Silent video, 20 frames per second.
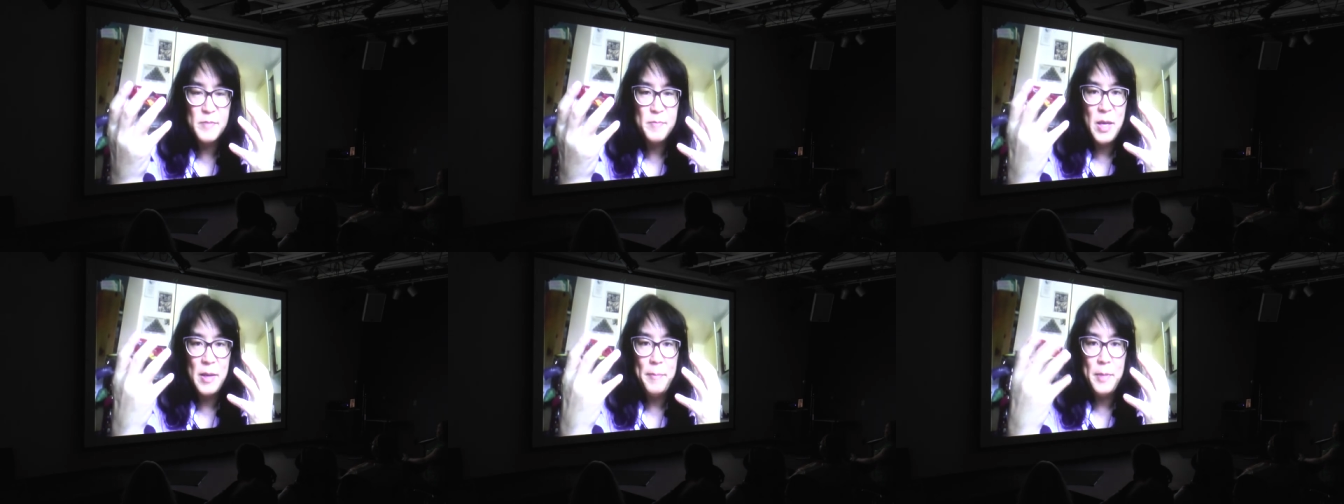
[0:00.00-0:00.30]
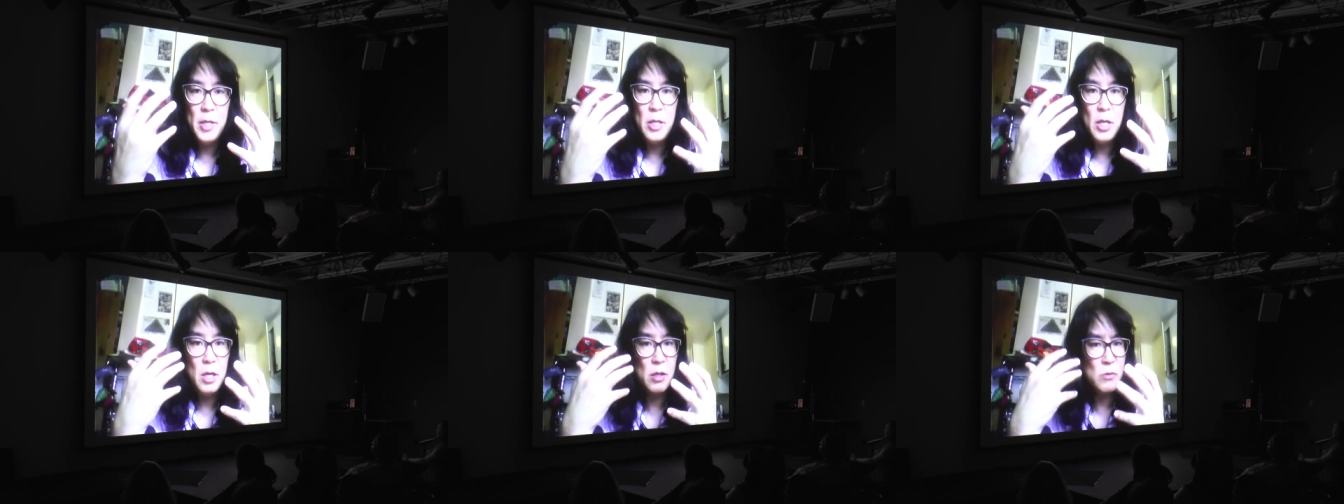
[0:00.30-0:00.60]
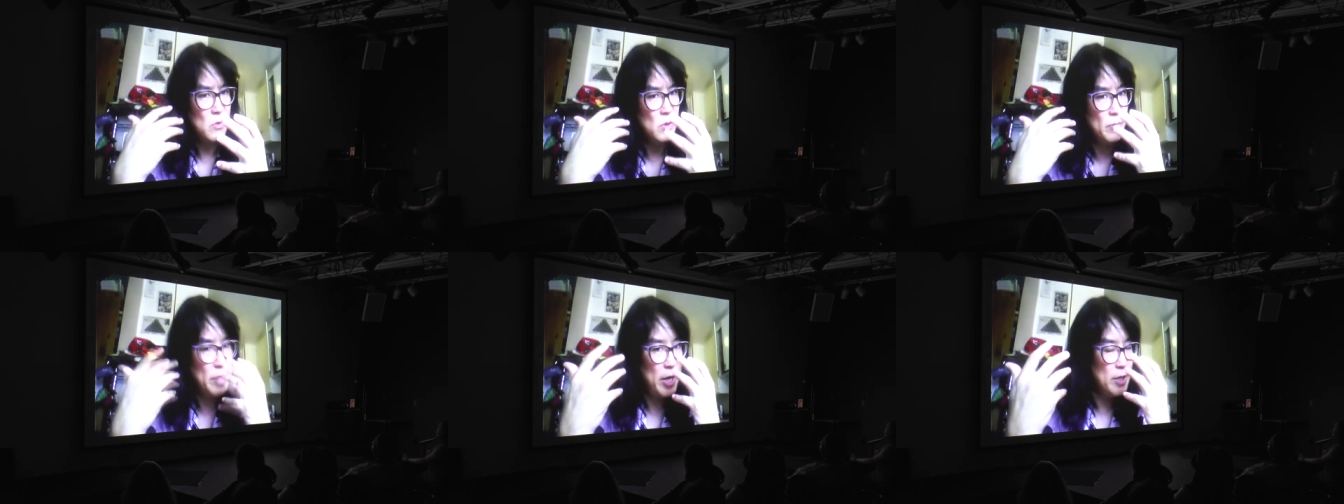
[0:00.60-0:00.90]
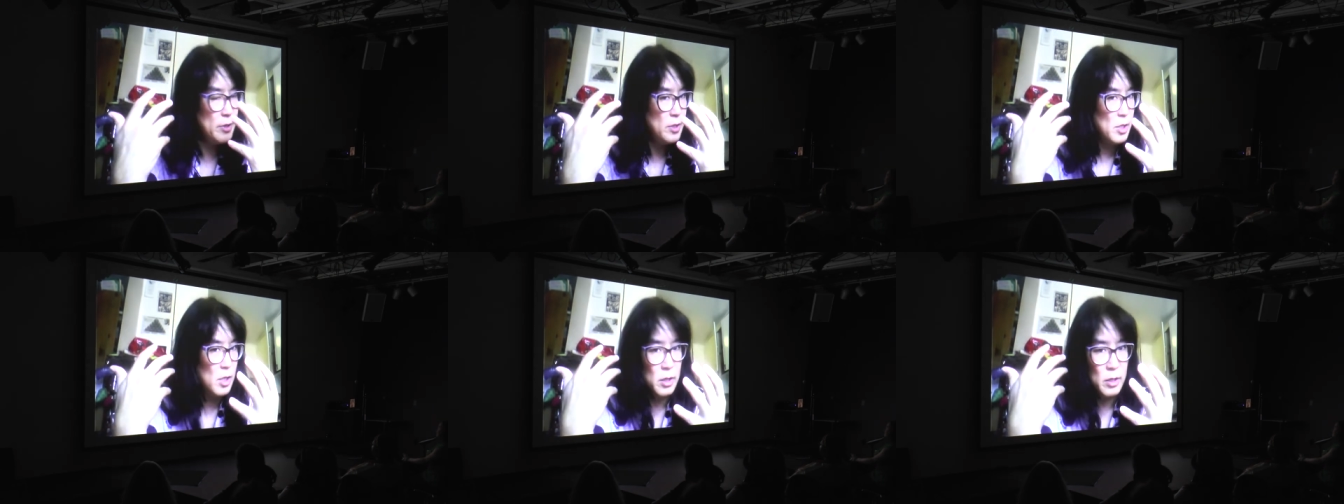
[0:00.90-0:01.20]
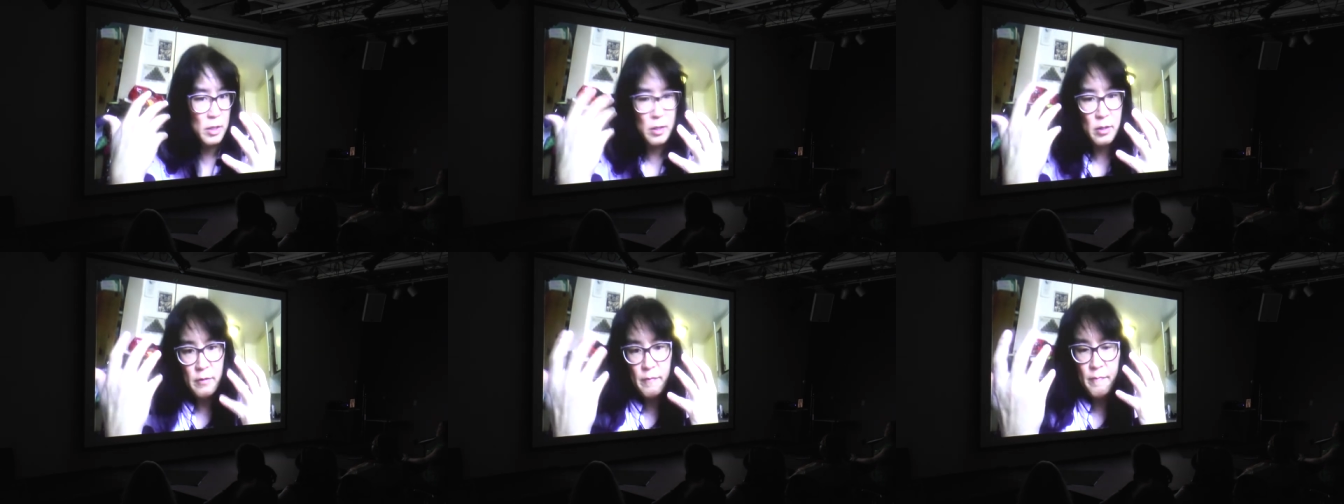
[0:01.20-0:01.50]
Maybe not romantic
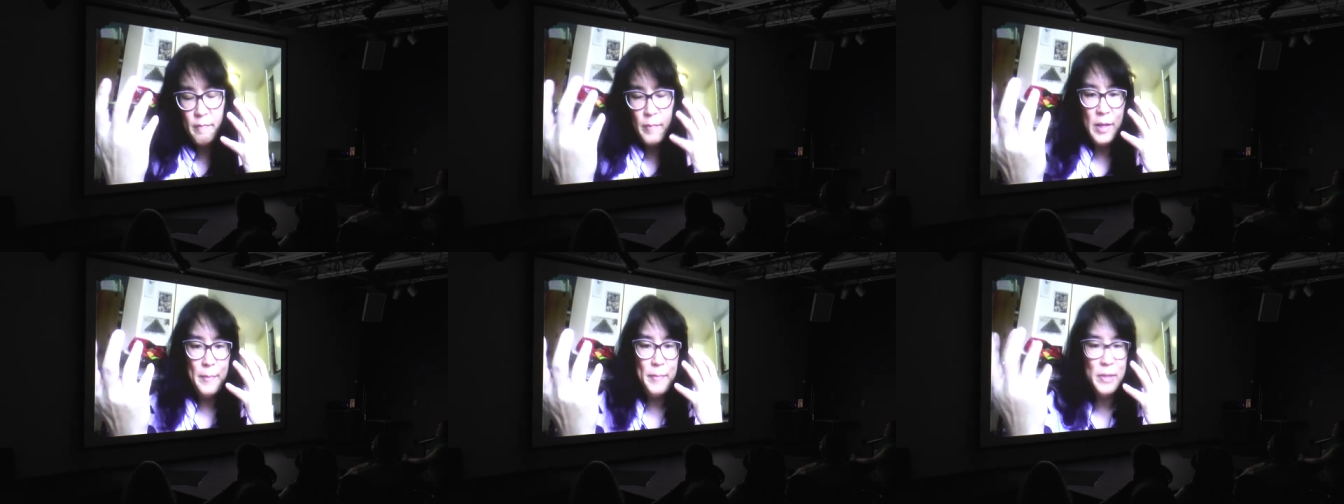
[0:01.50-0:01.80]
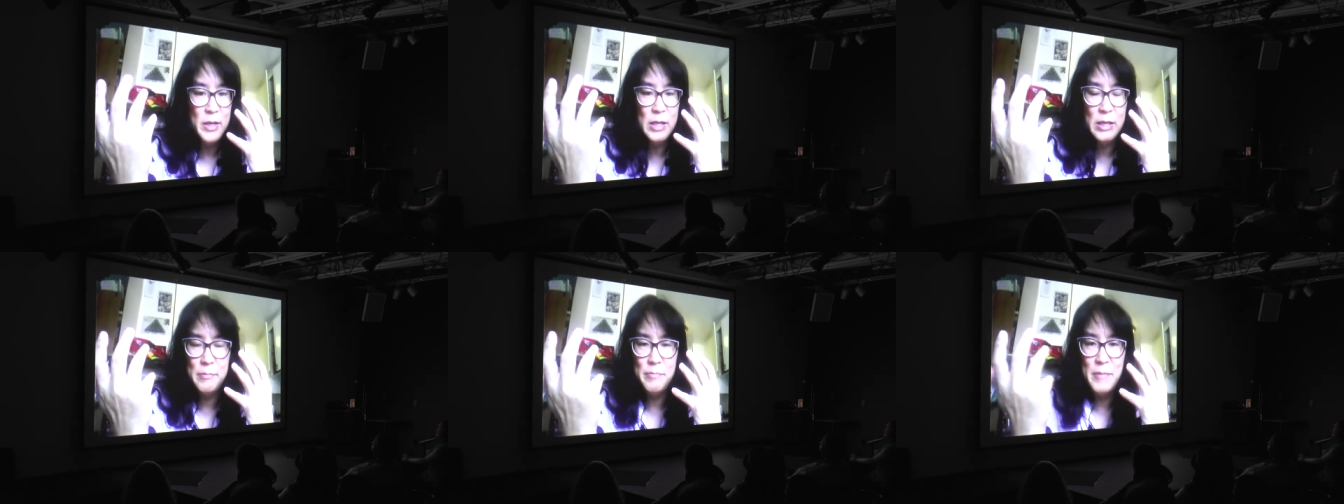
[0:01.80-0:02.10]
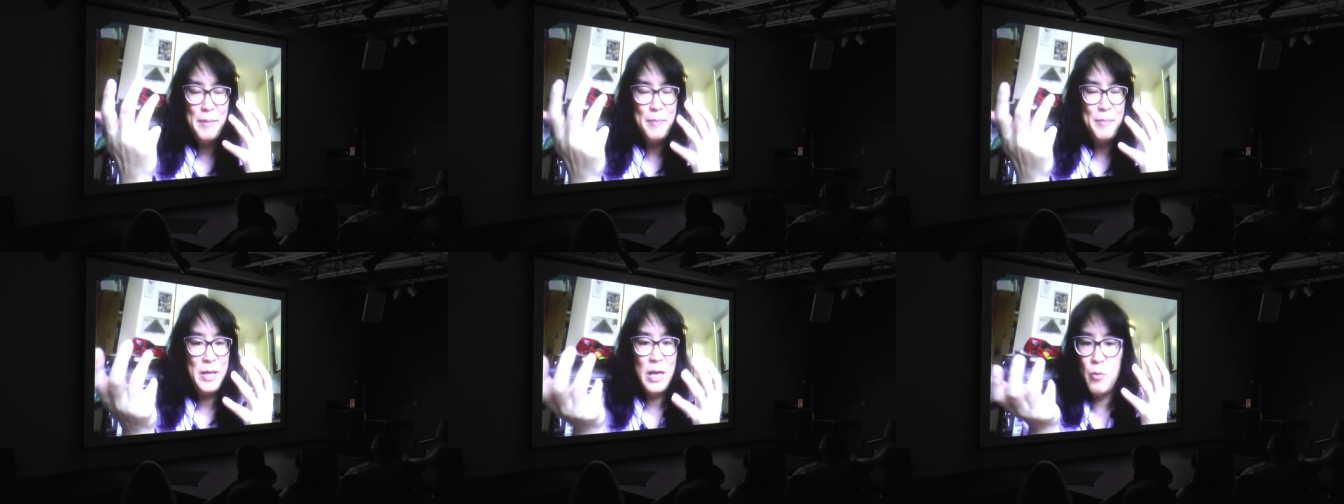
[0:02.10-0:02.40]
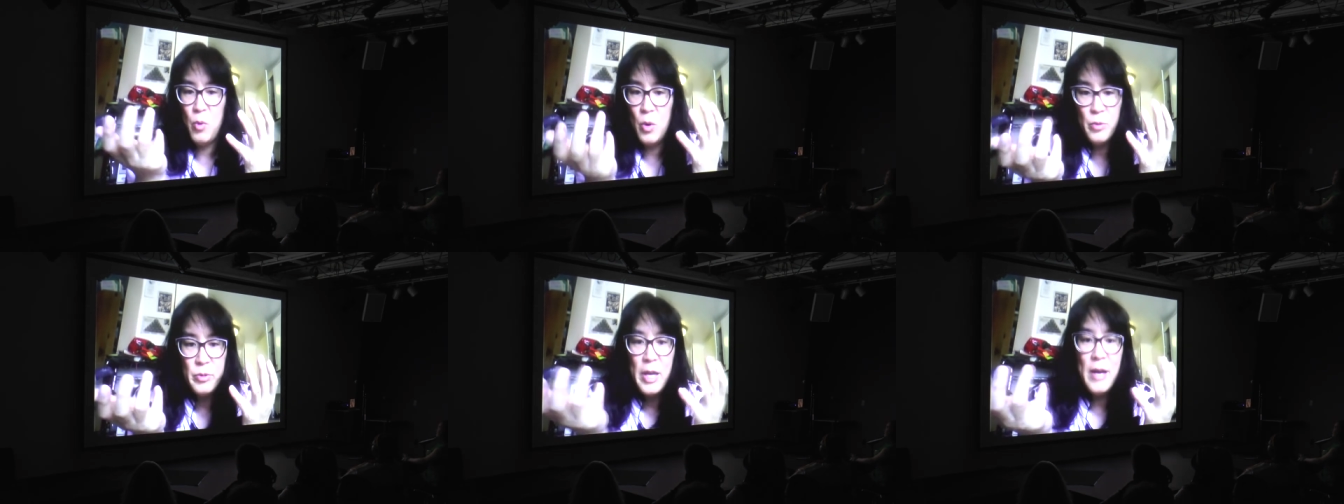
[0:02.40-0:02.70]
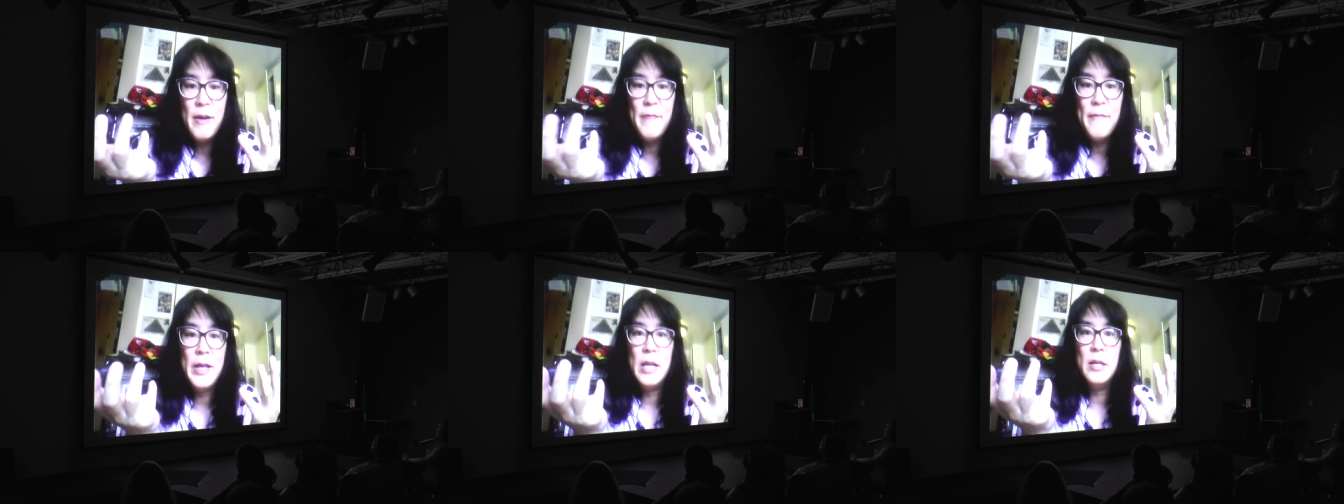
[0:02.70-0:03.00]
love, maybe, maybe I won't
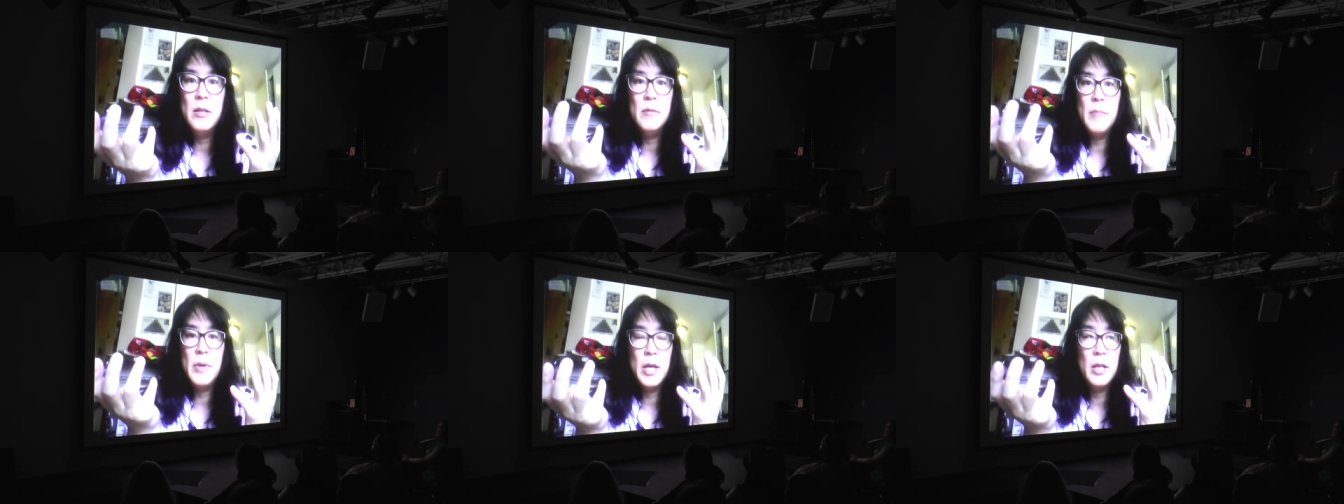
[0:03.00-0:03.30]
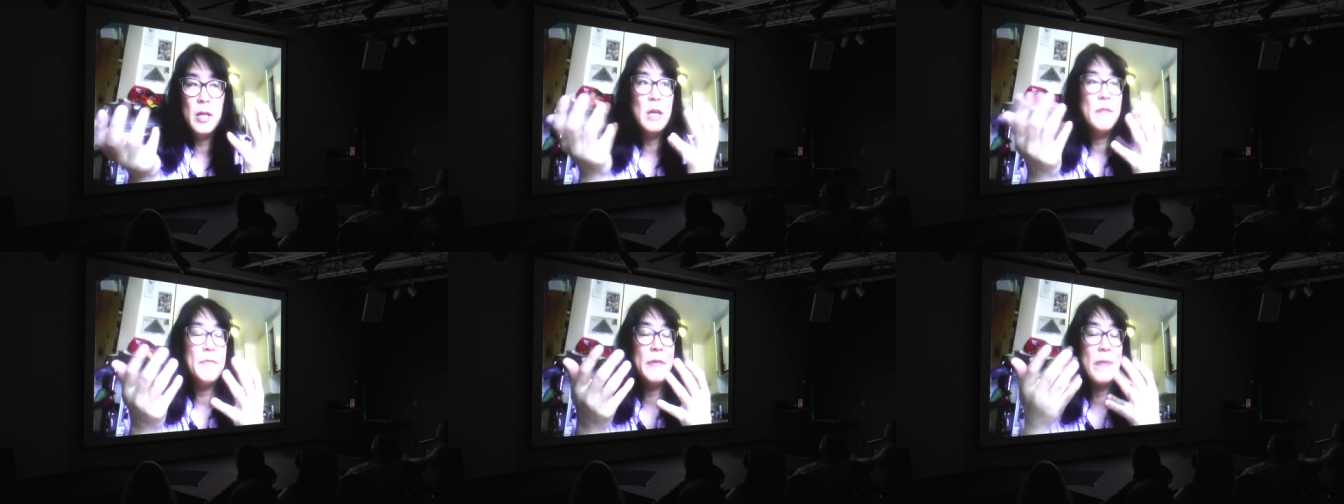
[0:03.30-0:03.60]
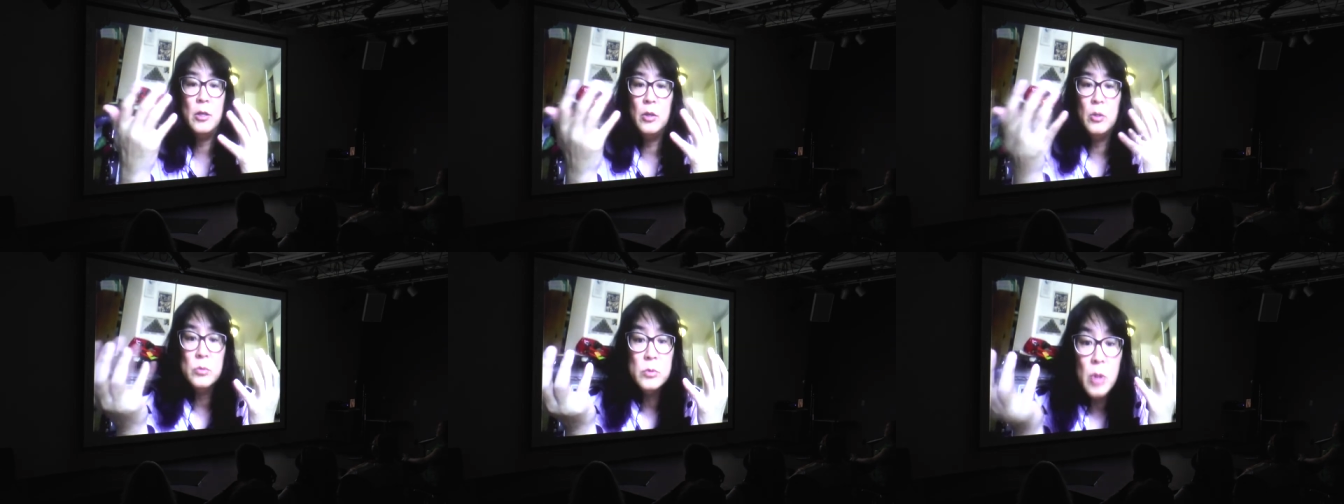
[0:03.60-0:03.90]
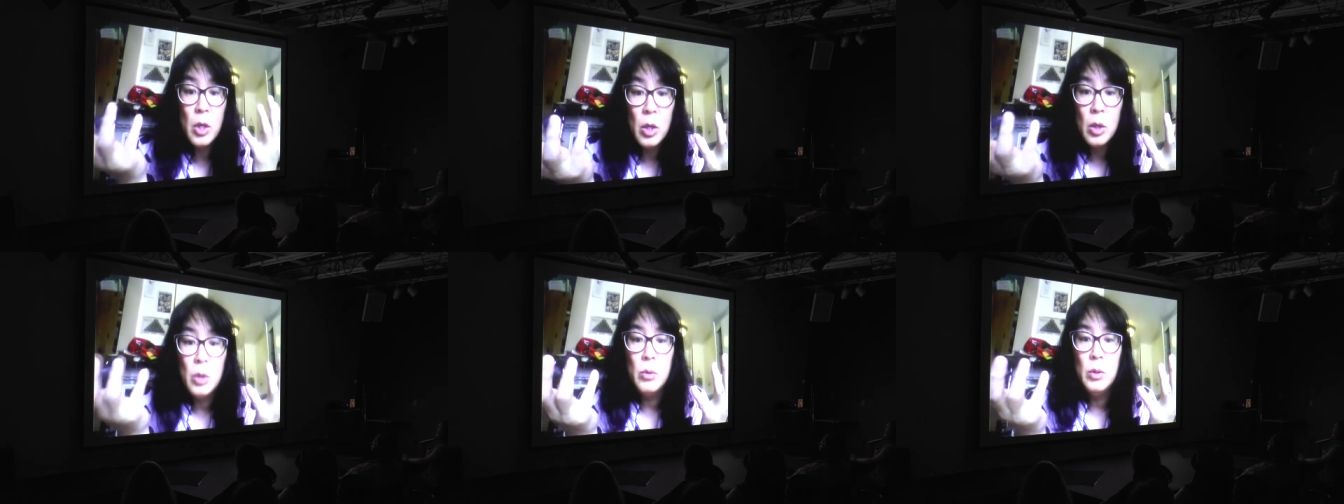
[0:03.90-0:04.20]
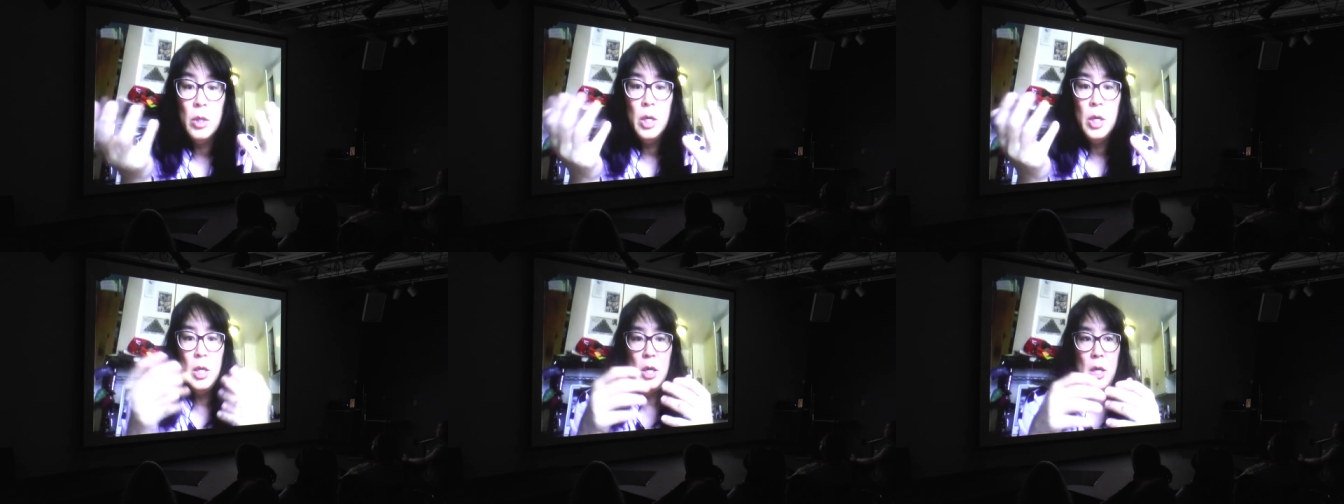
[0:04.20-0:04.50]
have that in my life, I don't know.